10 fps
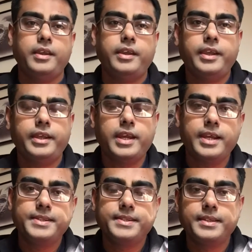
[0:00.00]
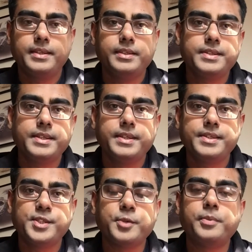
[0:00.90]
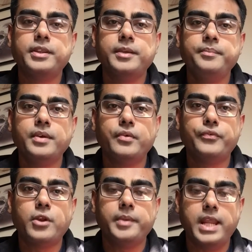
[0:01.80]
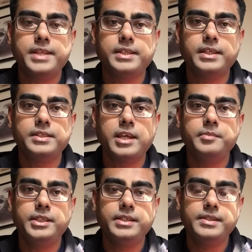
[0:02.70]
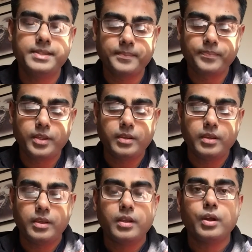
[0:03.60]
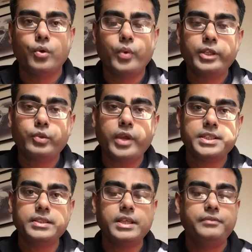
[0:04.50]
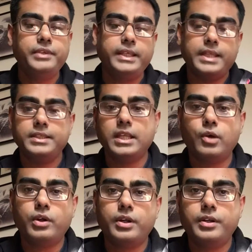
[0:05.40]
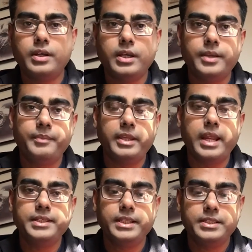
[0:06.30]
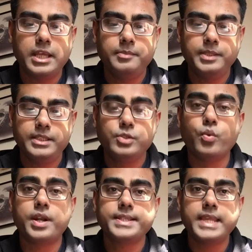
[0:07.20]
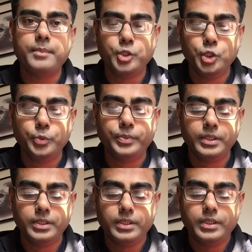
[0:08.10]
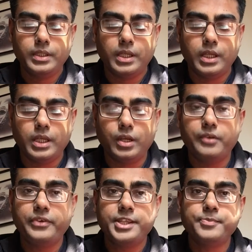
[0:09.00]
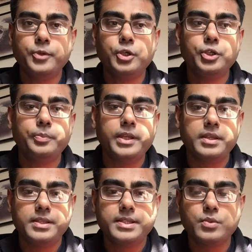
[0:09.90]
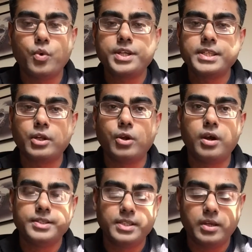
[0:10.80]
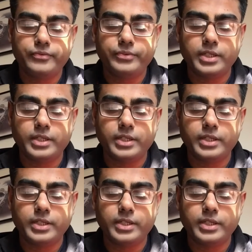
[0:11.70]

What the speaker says: Hey guys, this is Supratim from Eradicate Diabetes. One question that we get in our Eradicate Diabetes WhatsApp group or Facebook group is what's the cause of